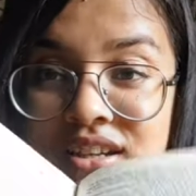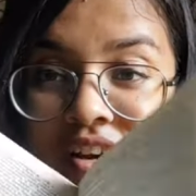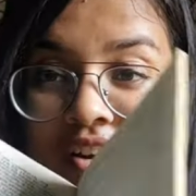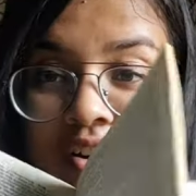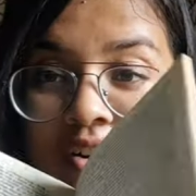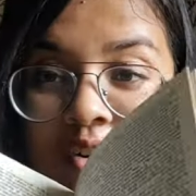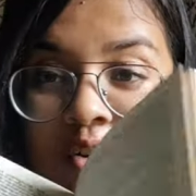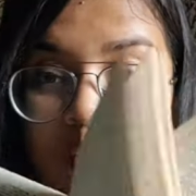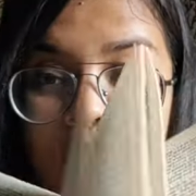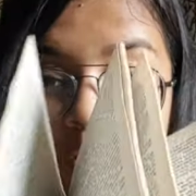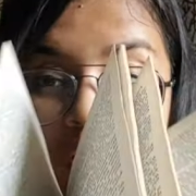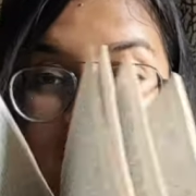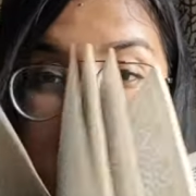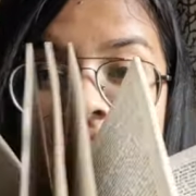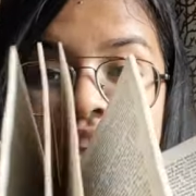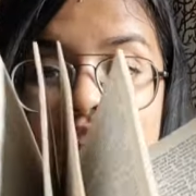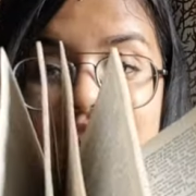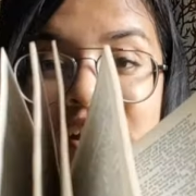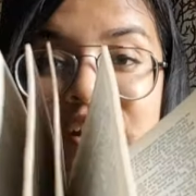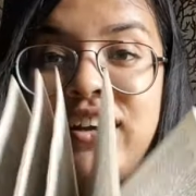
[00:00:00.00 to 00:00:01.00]
are all
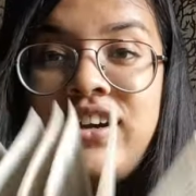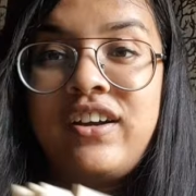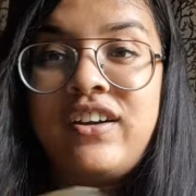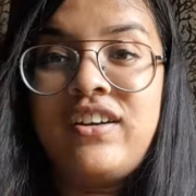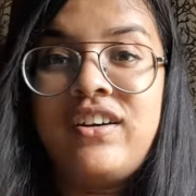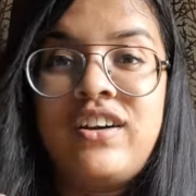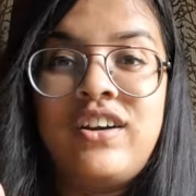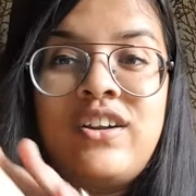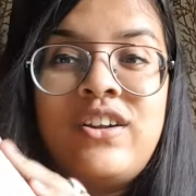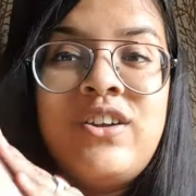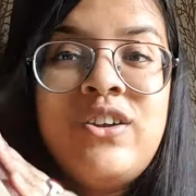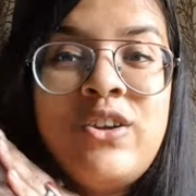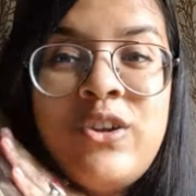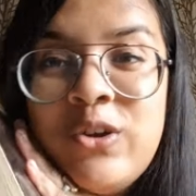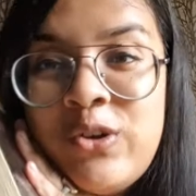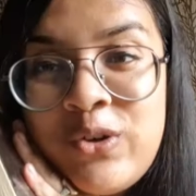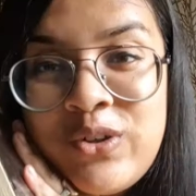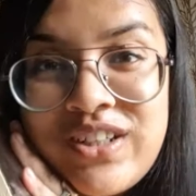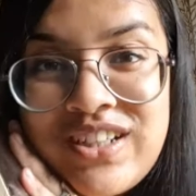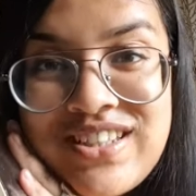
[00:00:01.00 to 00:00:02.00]
there
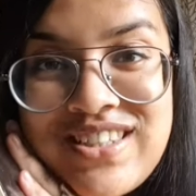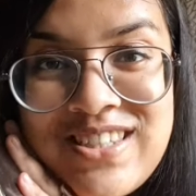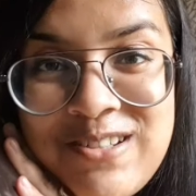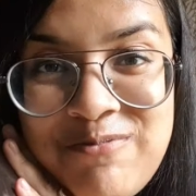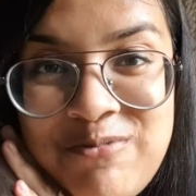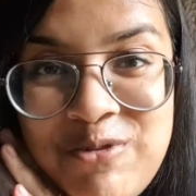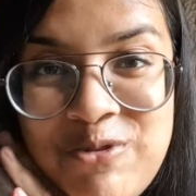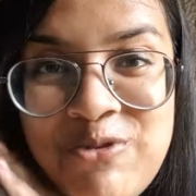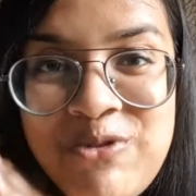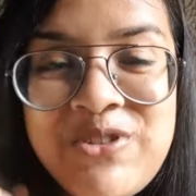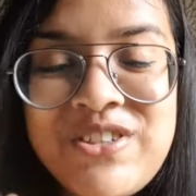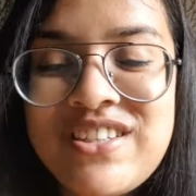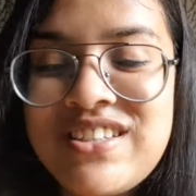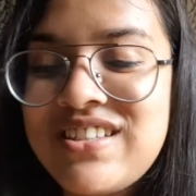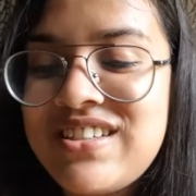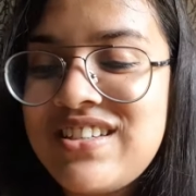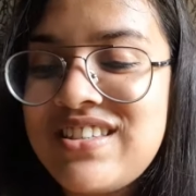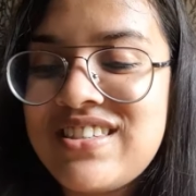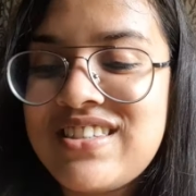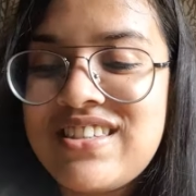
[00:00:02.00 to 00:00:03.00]
no cuts and
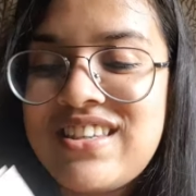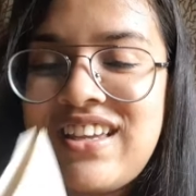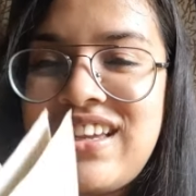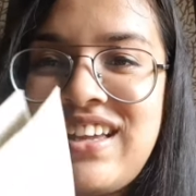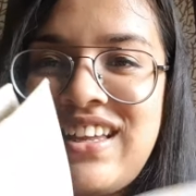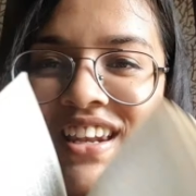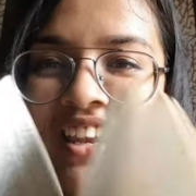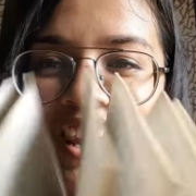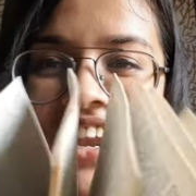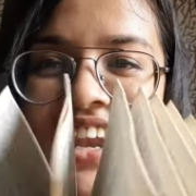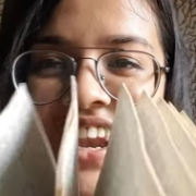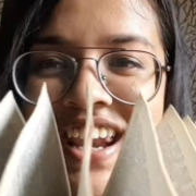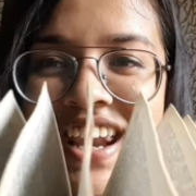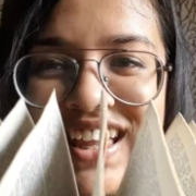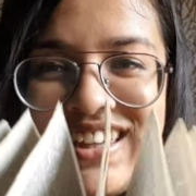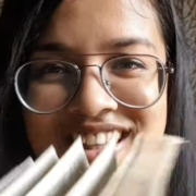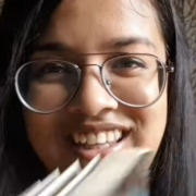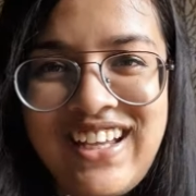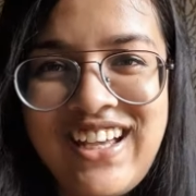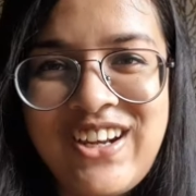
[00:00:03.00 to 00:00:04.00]
bruises
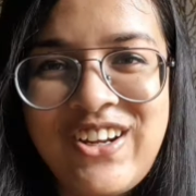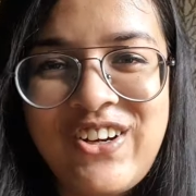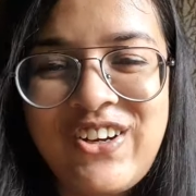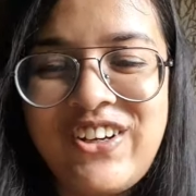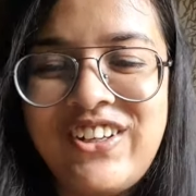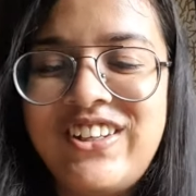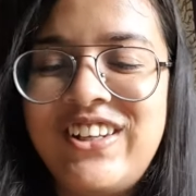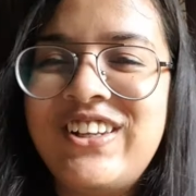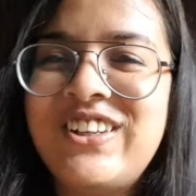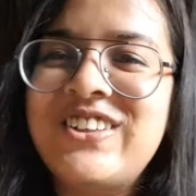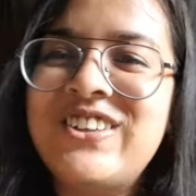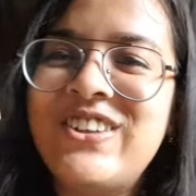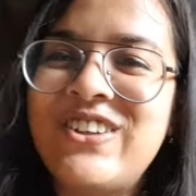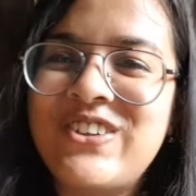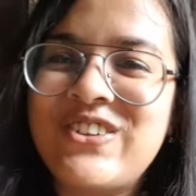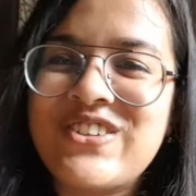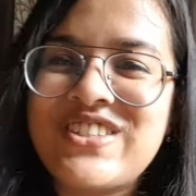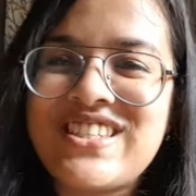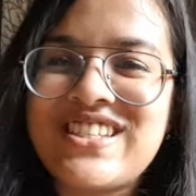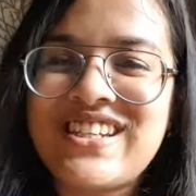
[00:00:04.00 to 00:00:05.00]
nothing at all
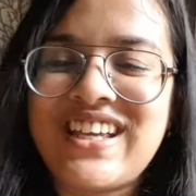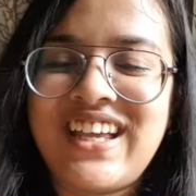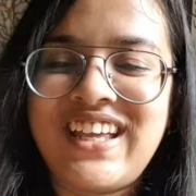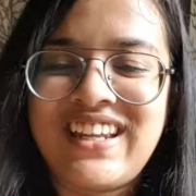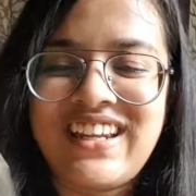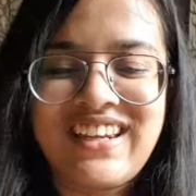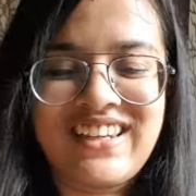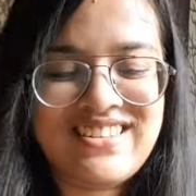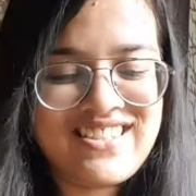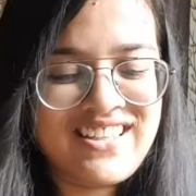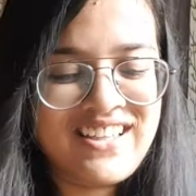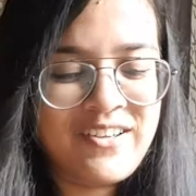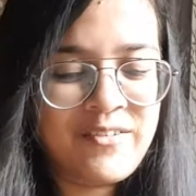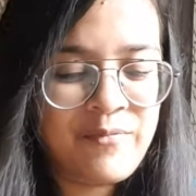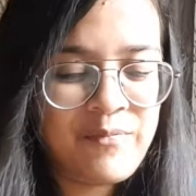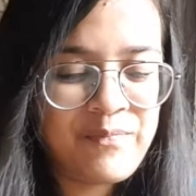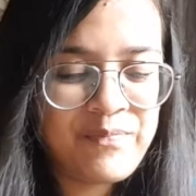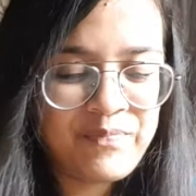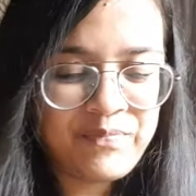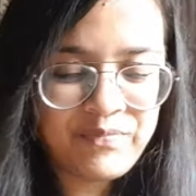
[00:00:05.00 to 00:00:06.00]
no stains
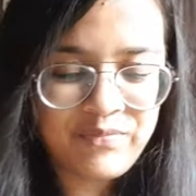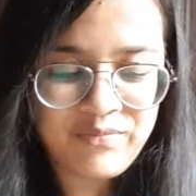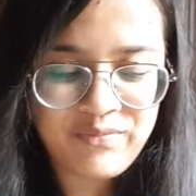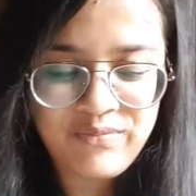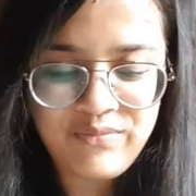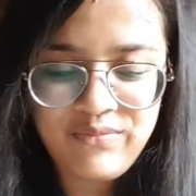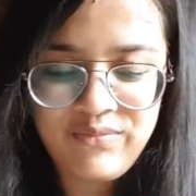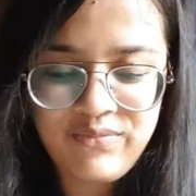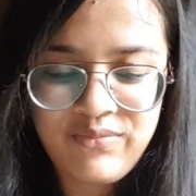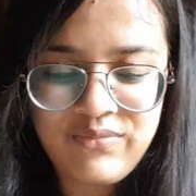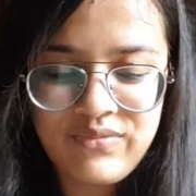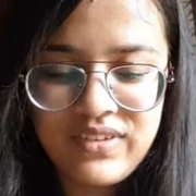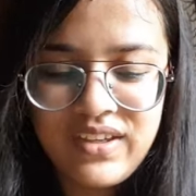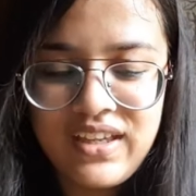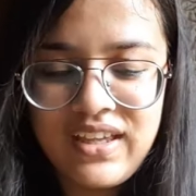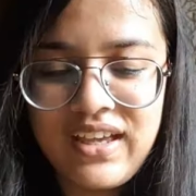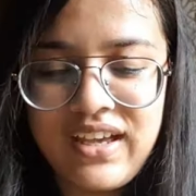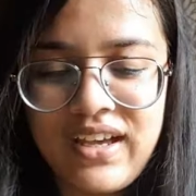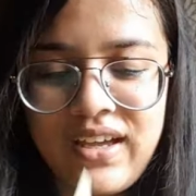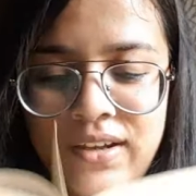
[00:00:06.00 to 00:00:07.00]

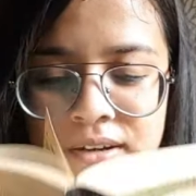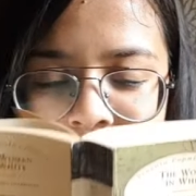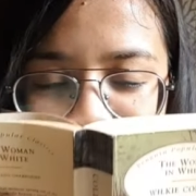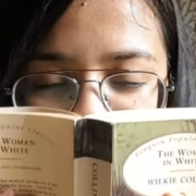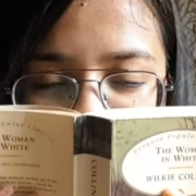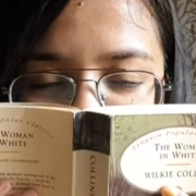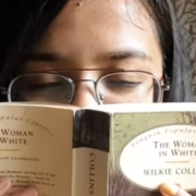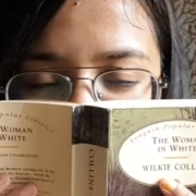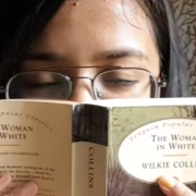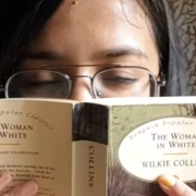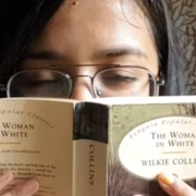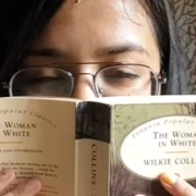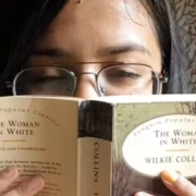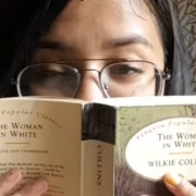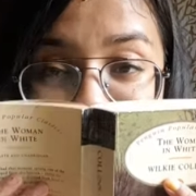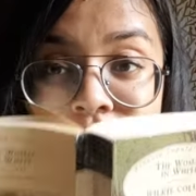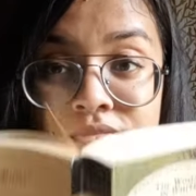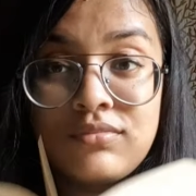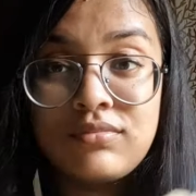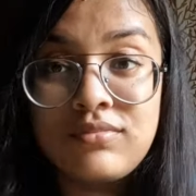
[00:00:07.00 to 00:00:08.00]
and
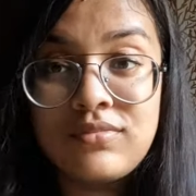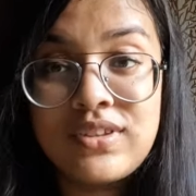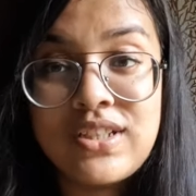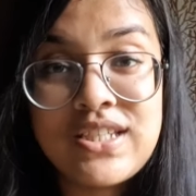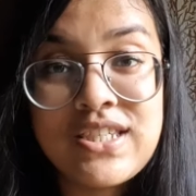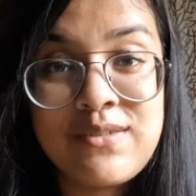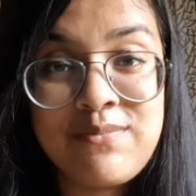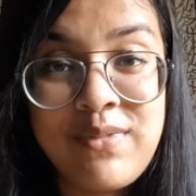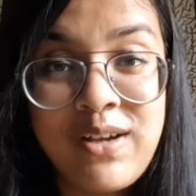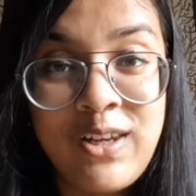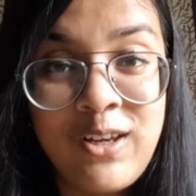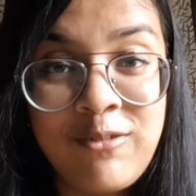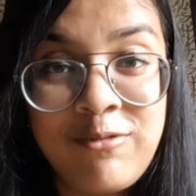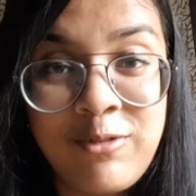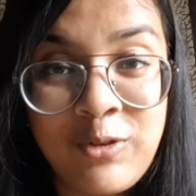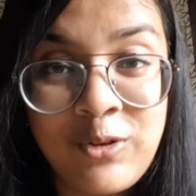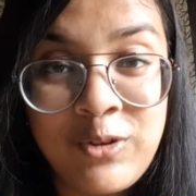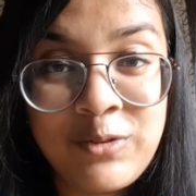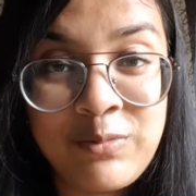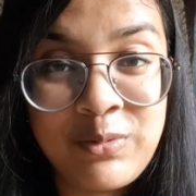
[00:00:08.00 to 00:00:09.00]
the smell of
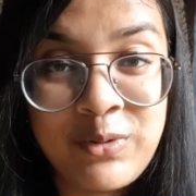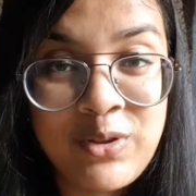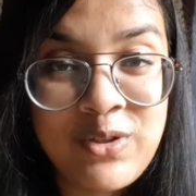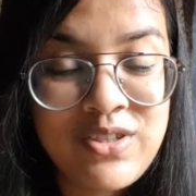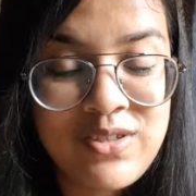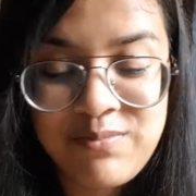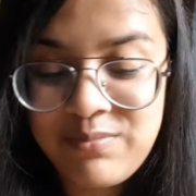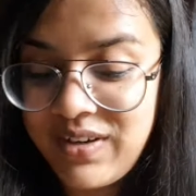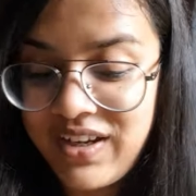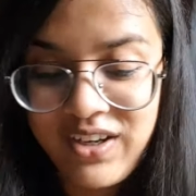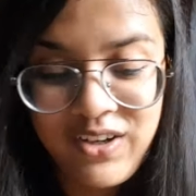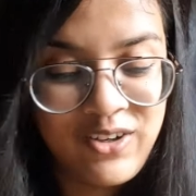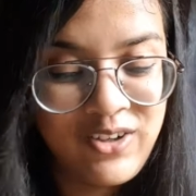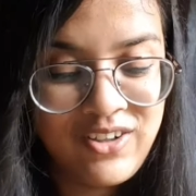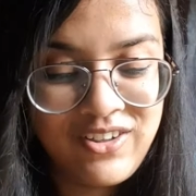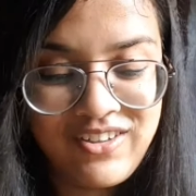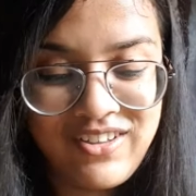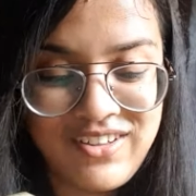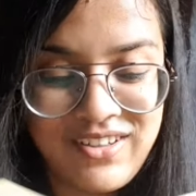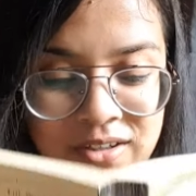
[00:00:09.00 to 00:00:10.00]
old books my god